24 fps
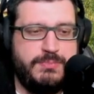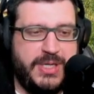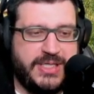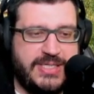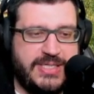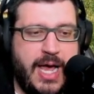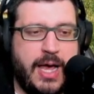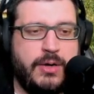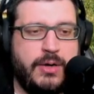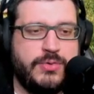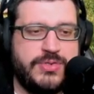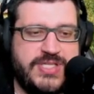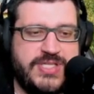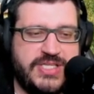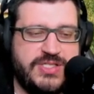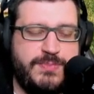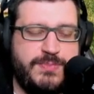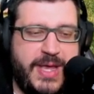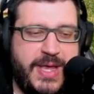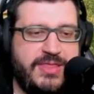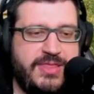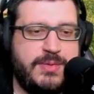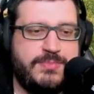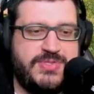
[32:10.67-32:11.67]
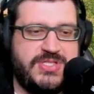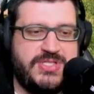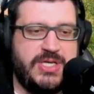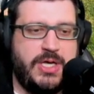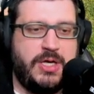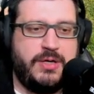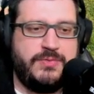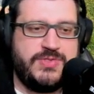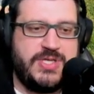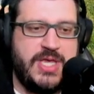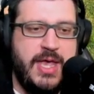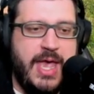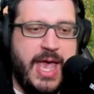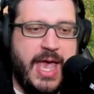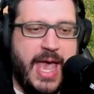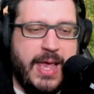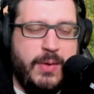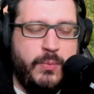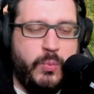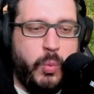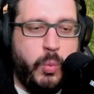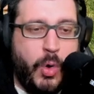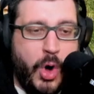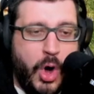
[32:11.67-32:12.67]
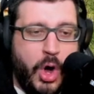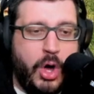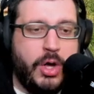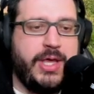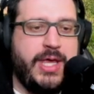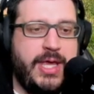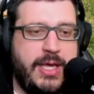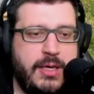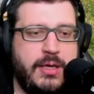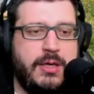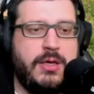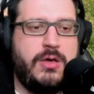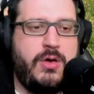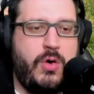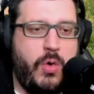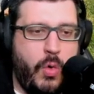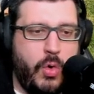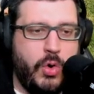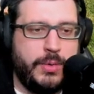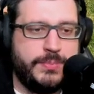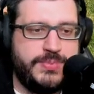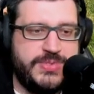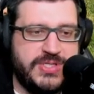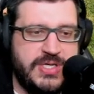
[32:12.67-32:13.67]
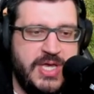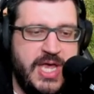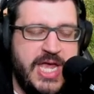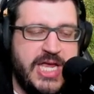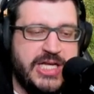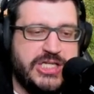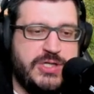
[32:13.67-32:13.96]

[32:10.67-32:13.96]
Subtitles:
McDonald's has made themselves a walking corpse